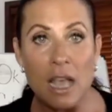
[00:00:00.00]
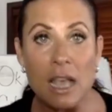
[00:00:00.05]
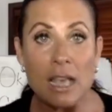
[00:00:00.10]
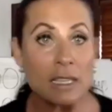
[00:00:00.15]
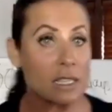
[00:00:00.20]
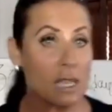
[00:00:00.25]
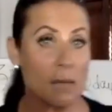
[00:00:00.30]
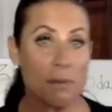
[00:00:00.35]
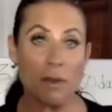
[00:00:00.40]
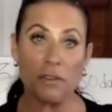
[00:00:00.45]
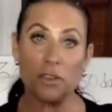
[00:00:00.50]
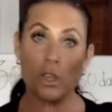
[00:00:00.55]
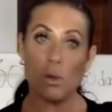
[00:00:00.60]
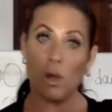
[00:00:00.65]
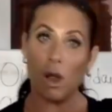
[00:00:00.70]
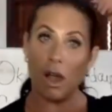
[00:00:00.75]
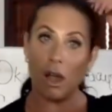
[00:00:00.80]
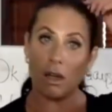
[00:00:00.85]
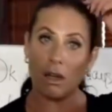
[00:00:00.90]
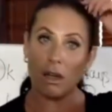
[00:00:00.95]
Some of you
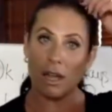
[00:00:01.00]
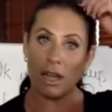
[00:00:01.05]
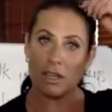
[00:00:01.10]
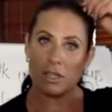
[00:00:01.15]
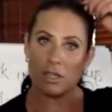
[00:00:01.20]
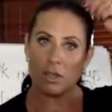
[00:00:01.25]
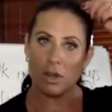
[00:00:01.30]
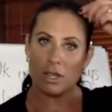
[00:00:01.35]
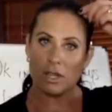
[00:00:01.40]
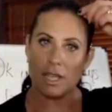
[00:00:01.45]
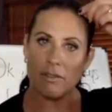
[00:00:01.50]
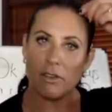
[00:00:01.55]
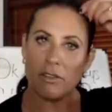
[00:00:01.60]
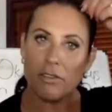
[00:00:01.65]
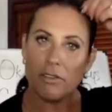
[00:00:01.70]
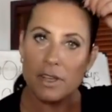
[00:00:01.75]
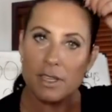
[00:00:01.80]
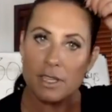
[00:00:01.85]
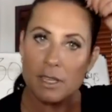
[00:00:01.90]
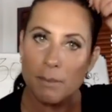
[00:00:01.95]
are, I just want to say, a
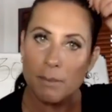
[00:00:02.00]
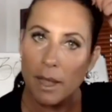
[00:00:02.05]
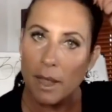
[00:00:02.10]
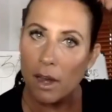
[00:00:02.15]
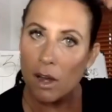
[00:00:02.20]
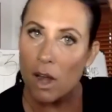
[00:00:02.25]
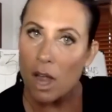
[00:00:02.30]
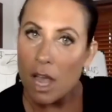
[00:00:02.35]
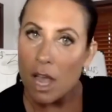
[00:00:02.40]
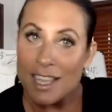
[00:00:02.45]
fuzz in my hair.